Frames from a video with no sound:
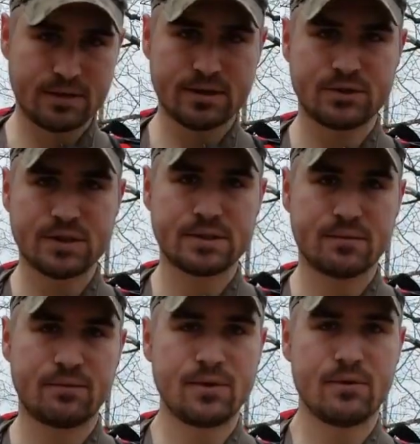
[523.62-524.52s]
it's just
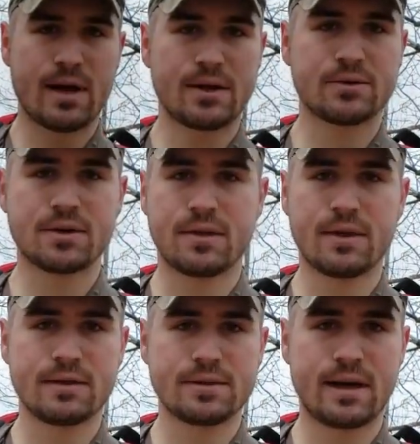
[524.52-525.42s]
a few extra
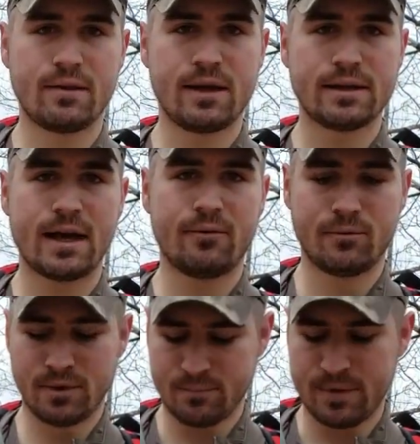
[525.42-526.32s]
things that I'd like to have
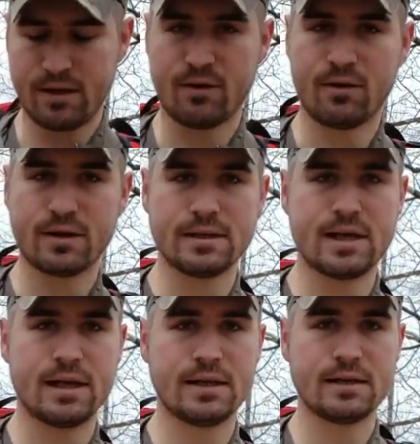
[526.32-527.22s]
with me, all
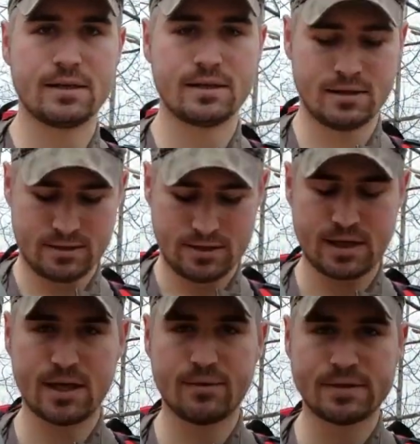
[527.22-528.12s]
contained in
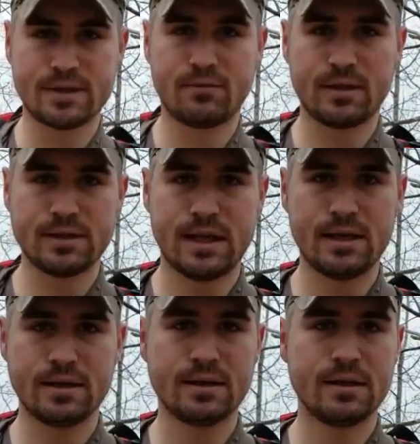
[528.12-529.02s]
kind of a
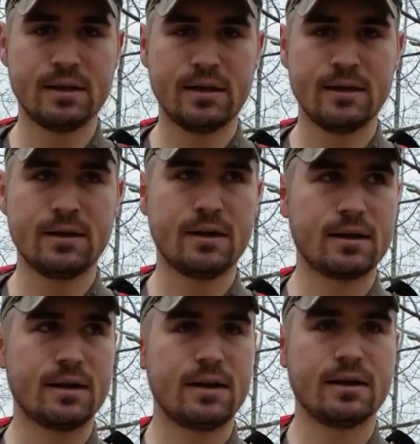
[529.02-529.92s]
self-contained
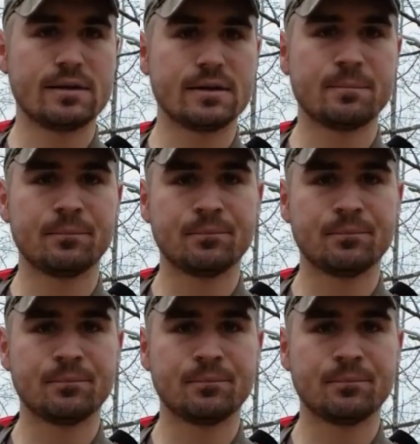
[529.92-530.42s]
kit.